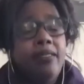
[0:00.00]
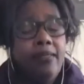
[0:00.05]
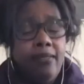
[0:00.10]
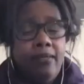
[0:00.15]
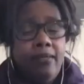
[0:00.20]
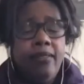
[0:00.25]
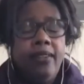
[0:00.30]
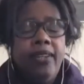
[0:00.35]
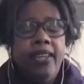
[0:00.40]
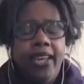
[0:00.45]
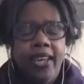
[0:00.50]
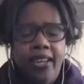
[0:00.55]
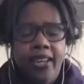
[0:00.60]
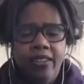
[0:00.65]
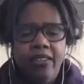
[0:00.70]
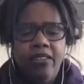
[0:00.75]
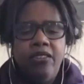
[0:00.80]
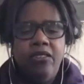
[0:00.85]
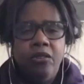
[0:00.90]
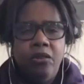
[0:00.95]
to
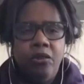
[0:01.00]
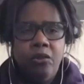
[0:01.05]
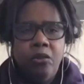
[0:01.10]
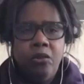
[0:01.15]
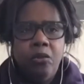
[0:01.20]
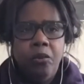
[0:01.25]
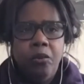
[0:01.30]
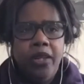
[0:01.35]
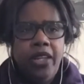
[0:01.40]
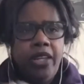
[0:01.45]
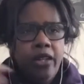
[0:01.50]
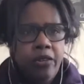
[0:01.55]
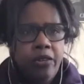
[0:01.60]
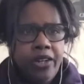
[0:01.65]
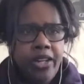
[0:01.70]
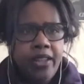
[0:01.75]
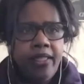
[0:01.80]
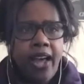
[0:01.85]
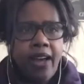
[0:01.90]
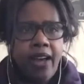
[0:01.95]
get to
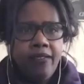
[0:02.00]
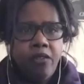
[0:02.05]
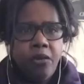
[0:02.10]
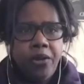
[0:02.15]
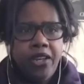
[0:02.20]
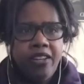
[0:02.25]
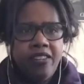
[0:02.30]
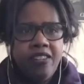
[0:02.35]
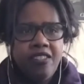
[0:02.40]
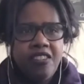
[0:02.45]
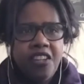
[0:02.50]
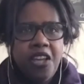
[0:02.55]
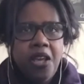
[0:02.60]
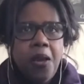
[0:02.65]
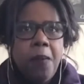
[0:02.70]
hearing that voice.